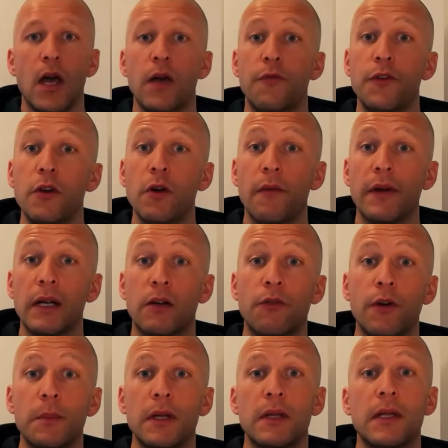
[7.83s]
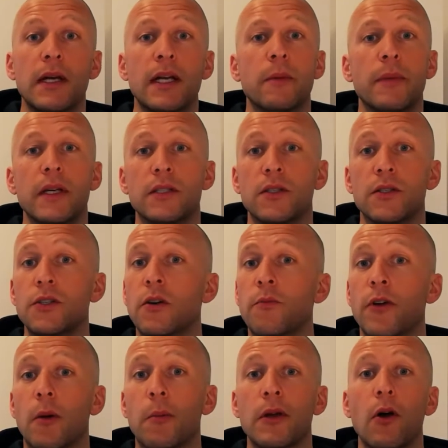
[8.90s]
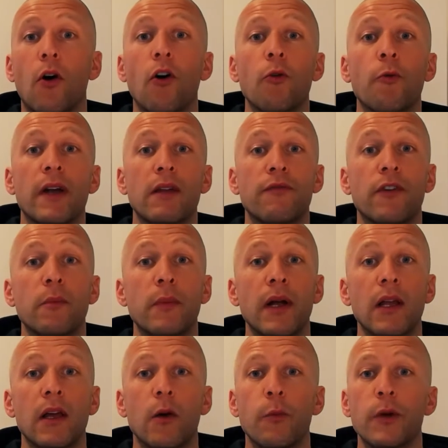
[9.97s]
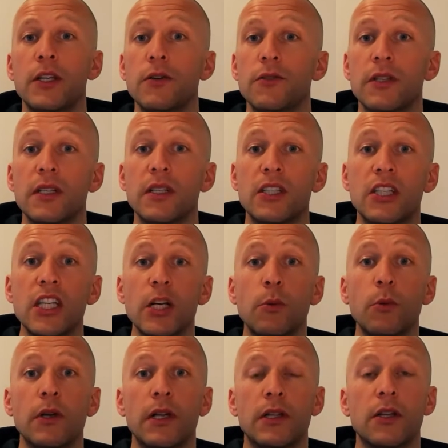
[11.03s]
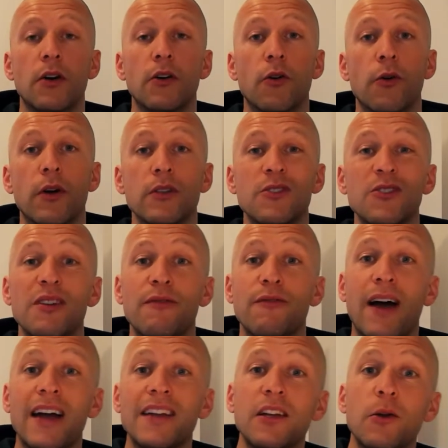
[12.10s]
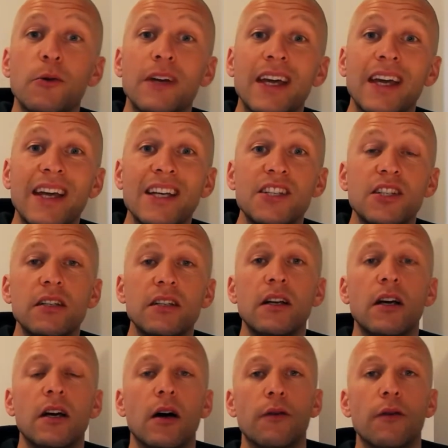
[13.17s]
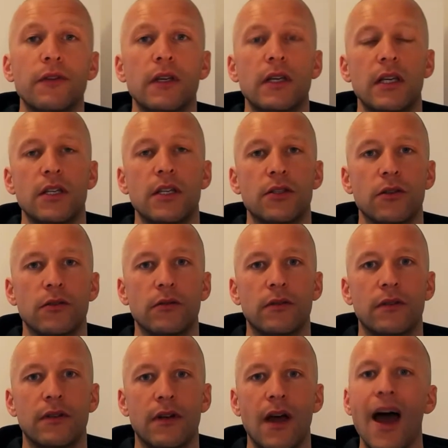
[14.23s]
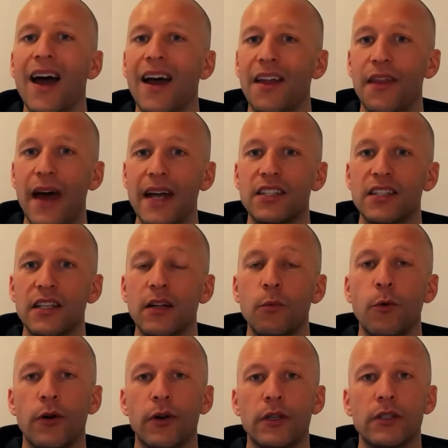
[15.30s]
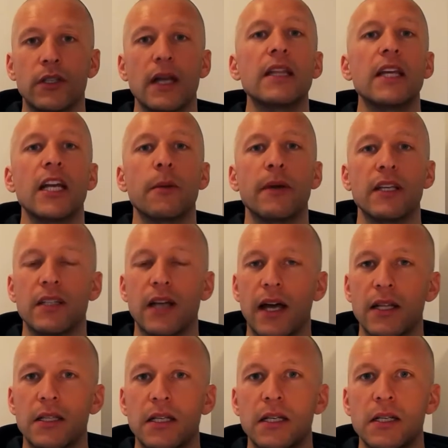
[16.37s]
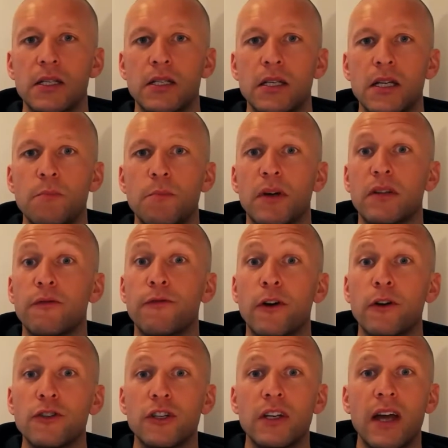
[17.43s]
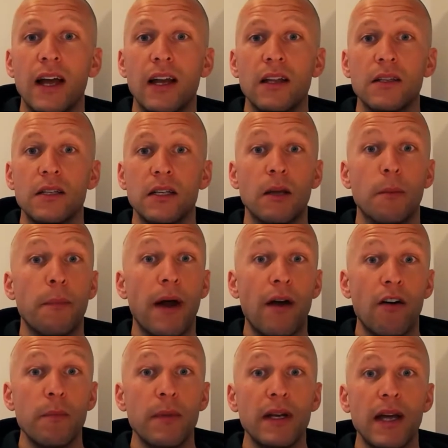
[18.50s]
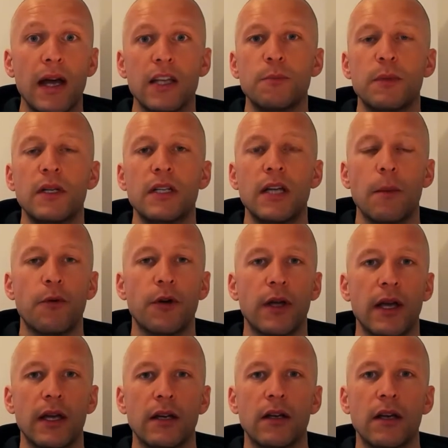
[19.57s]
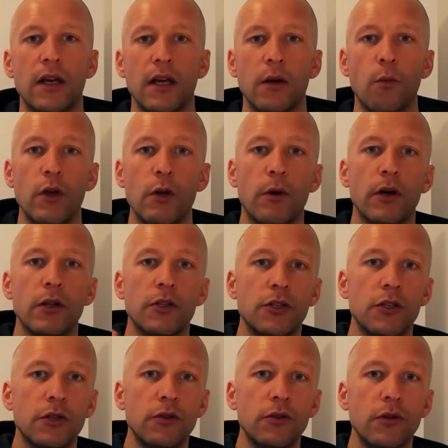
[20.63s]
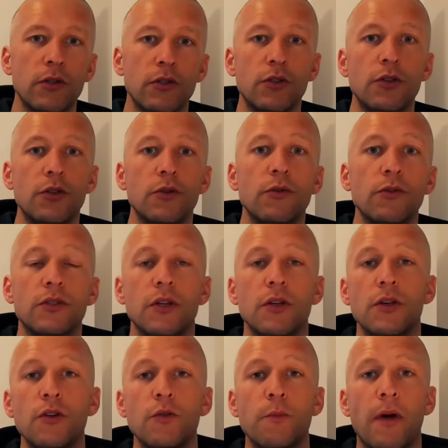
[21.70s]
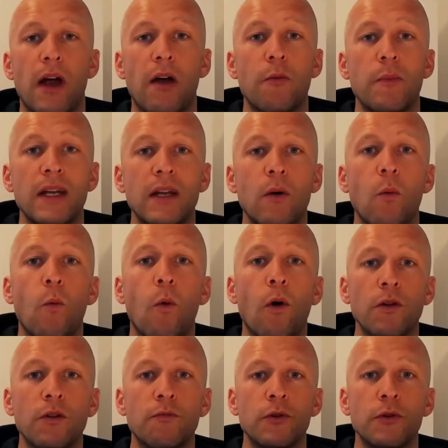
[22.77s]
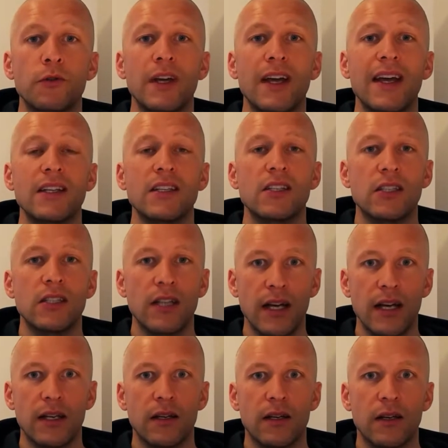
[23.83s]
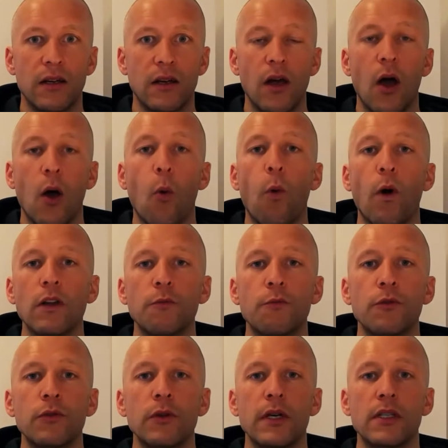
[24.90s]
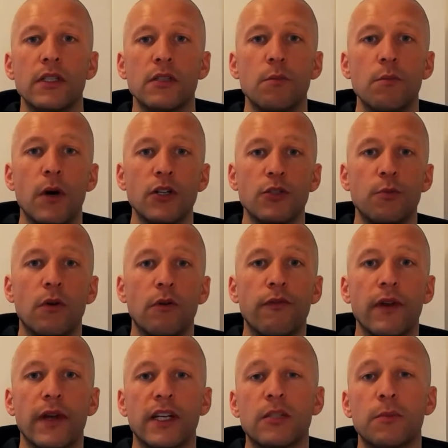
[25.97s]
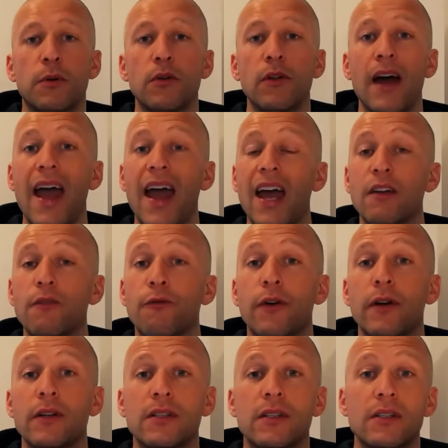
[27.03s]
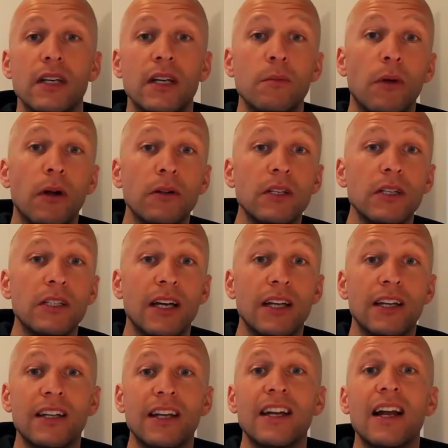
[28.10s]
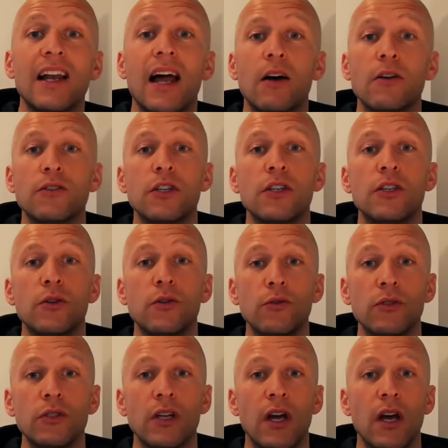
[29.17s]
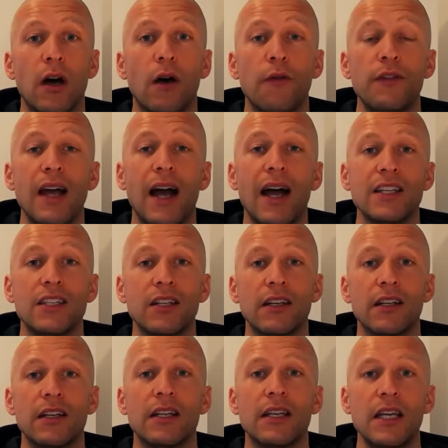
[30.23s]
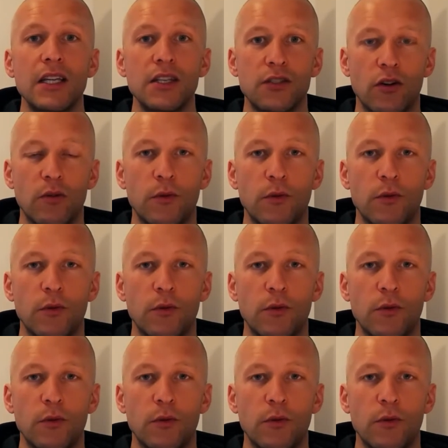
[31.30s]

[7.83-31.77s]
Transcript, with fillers: If you have encrypted databases, you're probably already familiar with using SQLNet.ora to define the location of the key store. That still works in database 19c, but the functionality, the parameter has been deprecated. We want you to use the new parameter wallet root instead. Wallet root is much more flexible, and for instance, in multi-tenant, it allows the use of the isolated keystore